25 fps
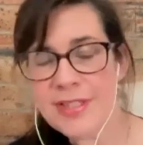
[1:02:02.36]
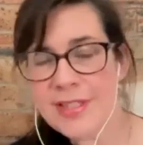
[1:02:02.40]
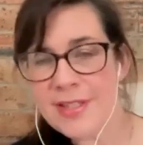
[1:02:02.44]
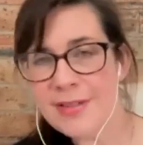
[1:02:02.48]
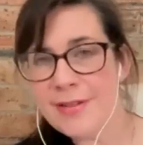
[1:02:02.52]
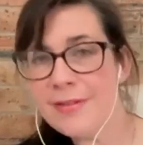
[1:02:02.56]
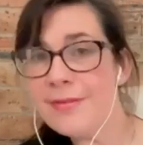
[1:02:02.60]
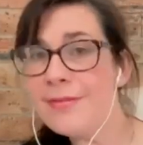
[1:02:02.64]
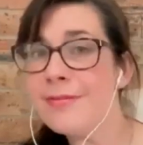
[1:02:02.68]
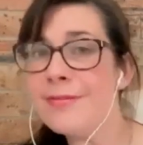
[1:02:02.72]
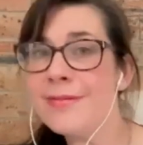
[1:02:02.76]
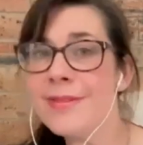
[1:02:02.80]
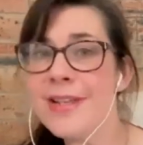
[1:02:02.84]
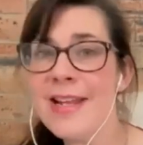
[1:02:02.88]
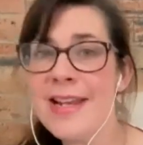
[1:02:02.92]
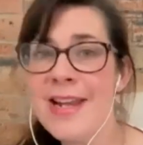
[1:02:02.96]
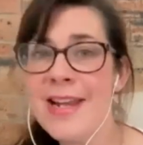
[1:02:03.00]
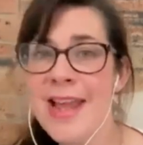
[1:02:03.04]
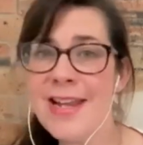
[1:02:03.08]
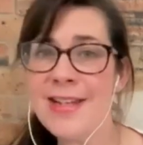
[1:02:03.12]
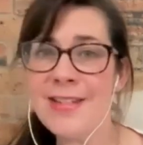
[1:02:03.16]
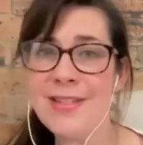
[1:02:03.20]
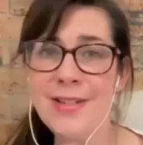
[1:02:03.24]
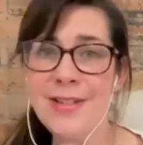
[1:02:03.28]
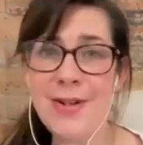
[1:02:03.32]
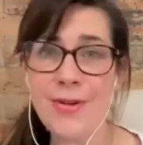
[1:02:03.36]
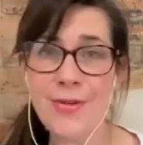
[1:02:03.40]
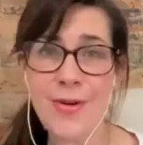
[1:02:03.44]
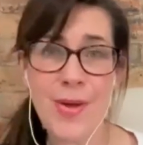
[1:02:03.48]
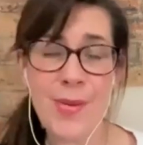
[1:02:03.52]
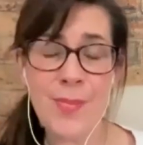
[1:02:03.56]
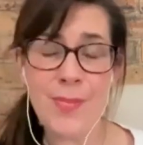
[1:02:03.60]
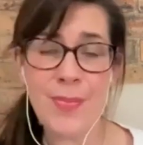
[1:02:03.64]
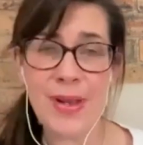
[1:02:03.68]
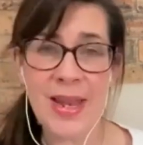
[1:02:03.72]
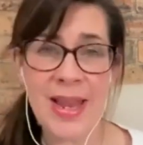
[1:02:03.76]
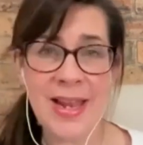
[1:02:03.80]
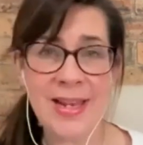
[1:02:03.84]
to connect to
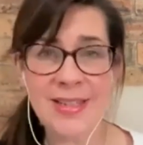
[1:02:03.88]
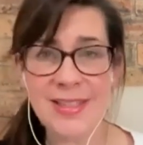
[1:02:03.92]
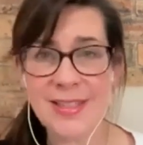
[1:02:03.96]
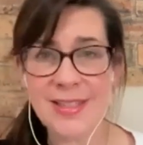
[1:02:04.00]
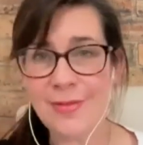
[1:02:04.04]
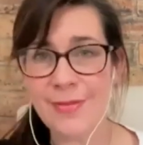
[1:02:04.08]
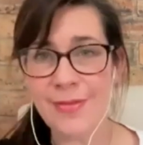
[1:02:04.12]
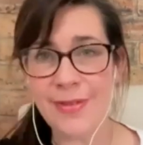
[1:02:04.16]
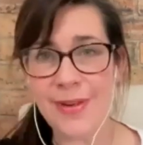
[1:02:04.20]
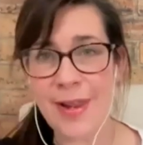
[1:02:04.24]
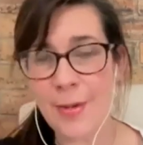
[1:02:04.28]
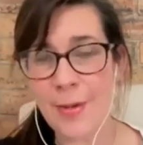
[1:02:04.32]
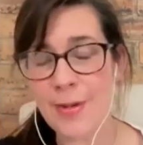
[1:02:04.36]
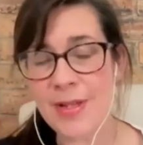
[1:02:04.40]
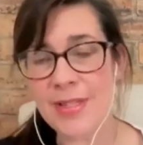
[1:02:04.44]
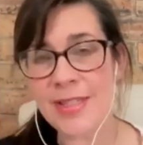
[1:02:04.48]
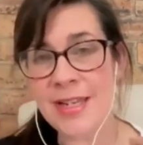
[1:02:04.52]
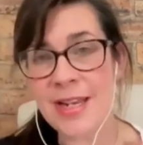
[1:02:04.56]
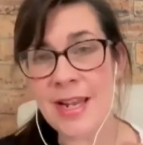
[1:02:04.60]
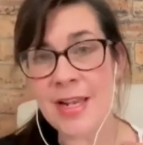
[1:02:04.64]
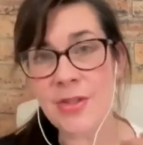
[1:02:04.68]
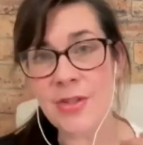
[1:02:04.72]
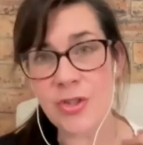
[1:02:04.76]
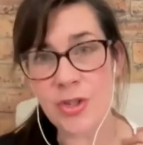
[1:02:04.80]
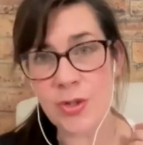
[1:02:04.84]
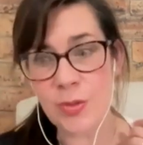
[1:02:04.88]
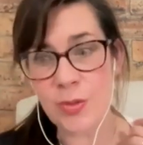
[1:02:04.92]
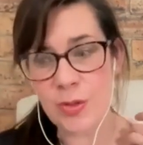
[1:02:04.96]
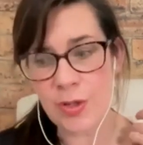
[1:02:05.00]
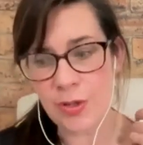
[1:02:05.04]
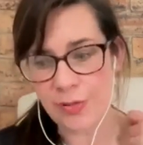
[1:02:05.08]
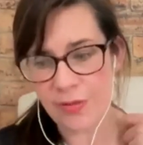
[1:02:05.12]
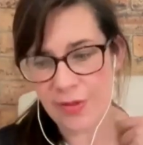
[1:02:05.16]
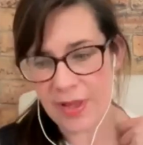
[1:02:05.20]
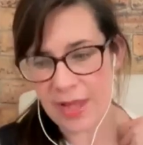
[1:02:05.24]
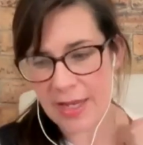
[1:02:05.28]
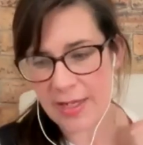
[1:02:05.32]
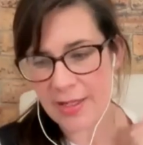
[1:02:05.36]
growing plants and flowers, and I do
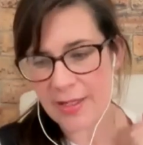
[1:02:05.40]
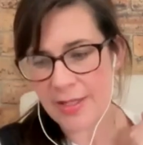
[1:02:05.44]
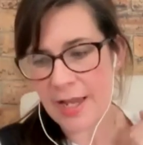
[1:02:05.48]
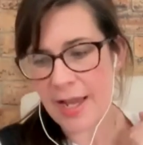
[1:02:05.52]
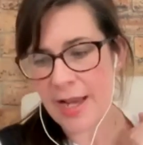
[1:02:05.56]
love it.